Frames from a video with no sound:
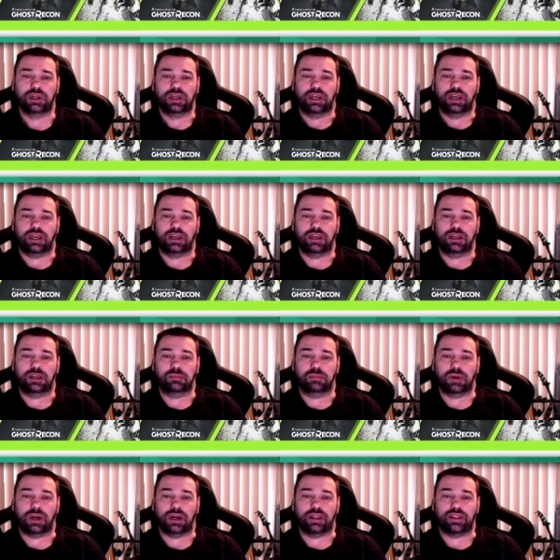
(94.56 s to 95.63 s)

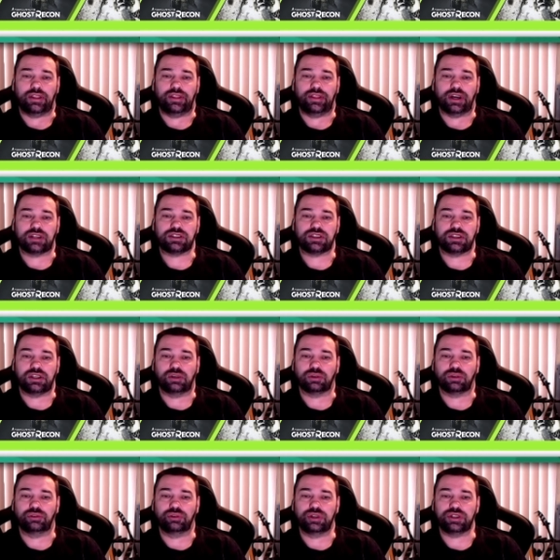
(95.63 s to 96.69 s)
Um, that's the
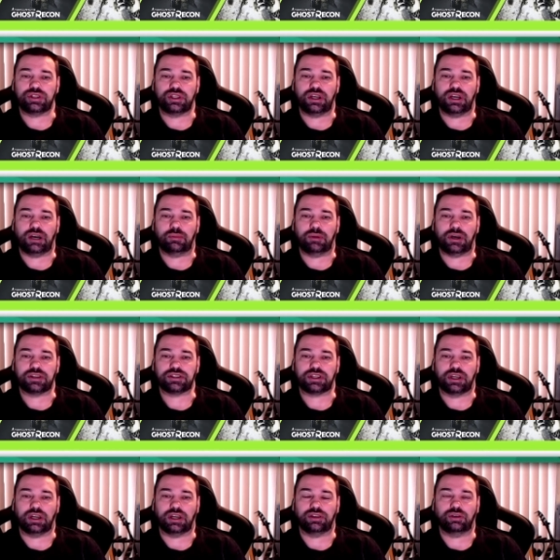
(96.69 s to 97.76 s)
only reason that I'm
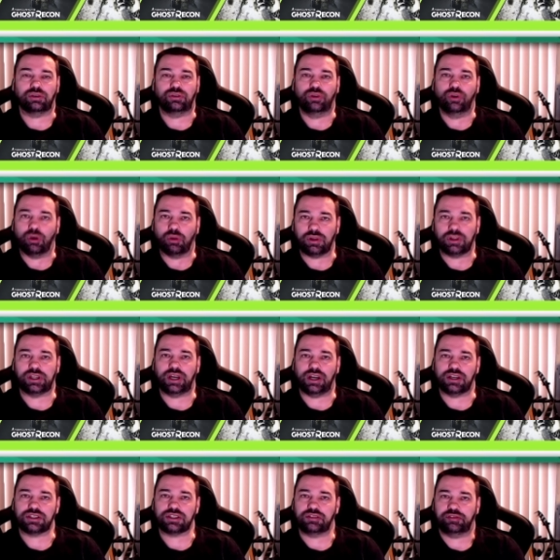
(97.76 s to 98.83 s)
asking. I don't normally
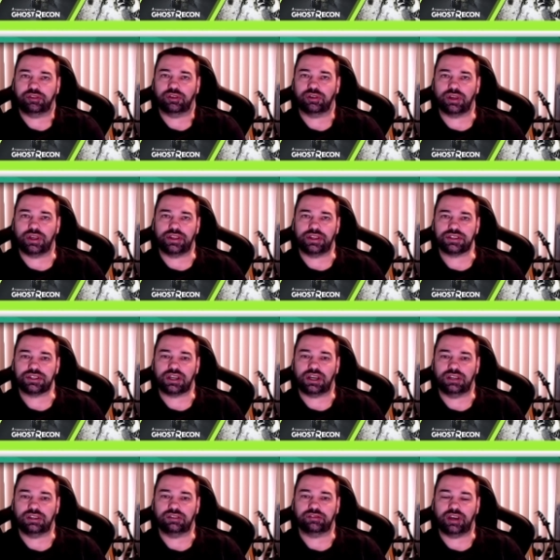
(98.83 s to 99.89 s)
ask for this
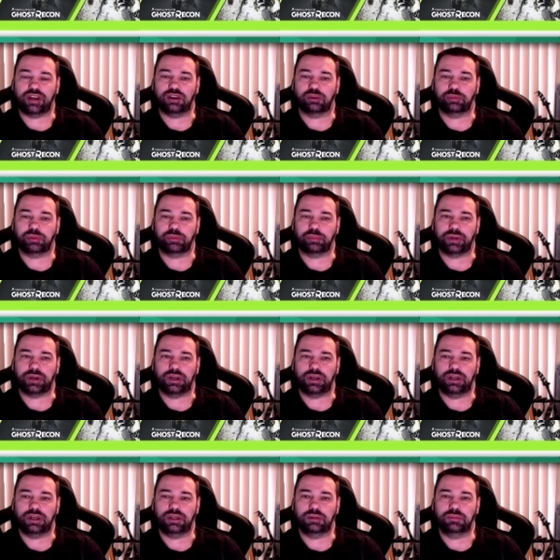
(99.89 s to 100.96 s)
kind of help, but
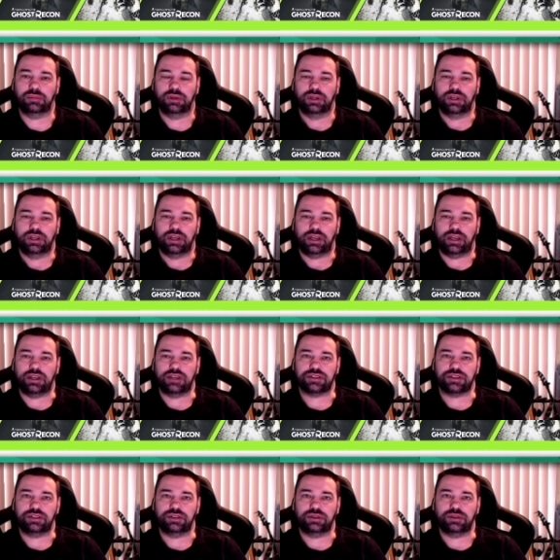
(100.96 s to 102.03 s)
um, it is
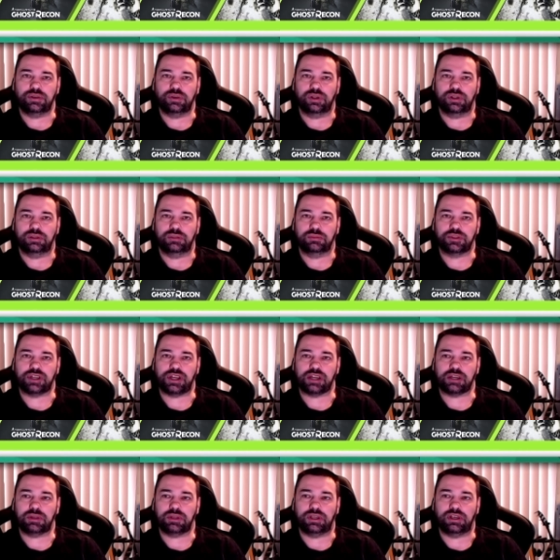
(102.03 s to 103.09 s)
a new um,
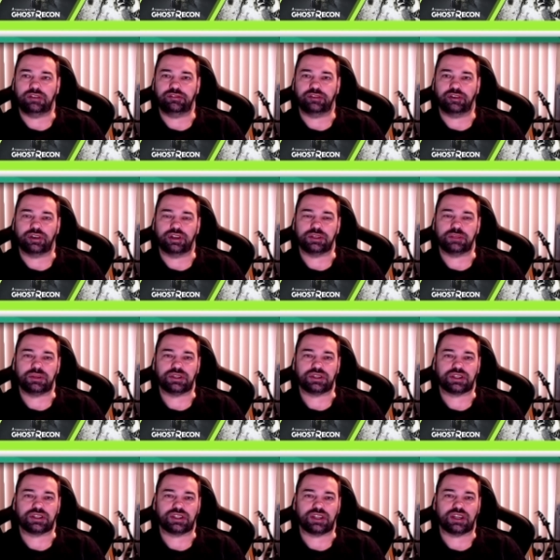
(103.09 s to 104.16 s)
segment, and for it to be
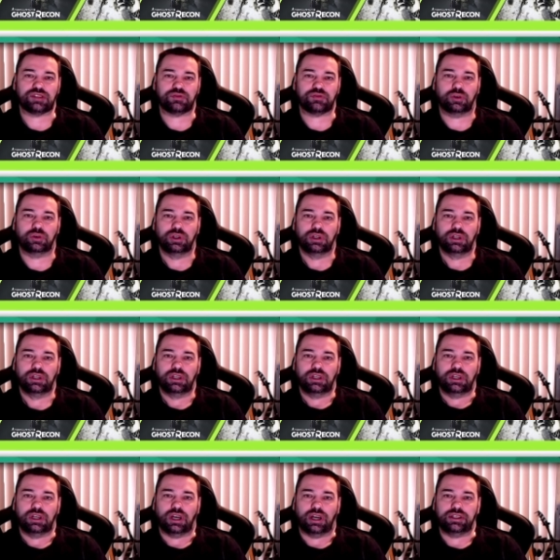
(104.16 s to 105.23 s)
successful,
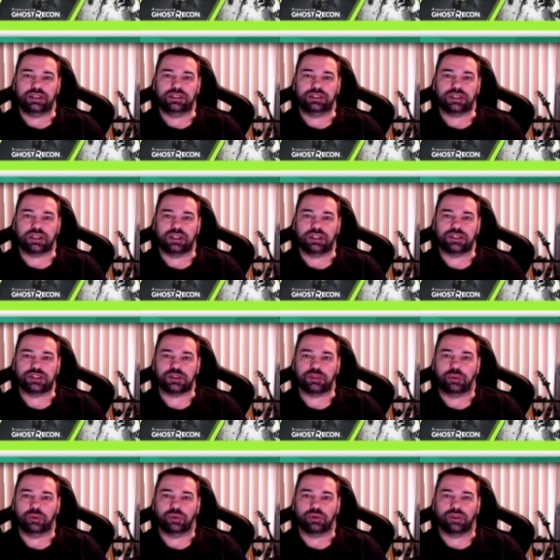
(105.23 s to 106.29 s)
I need to get the
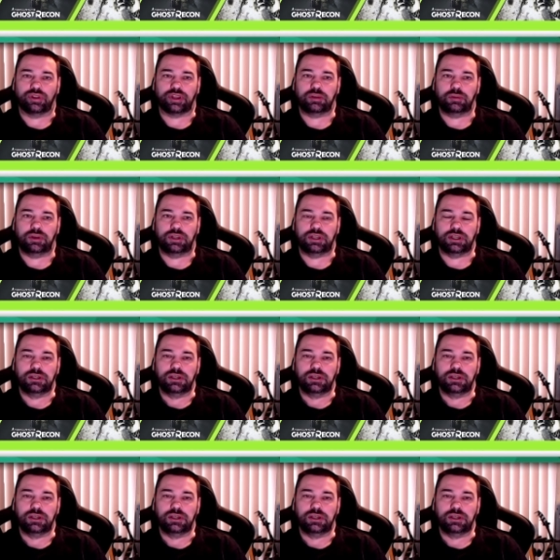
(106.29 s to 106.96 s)
support of the community.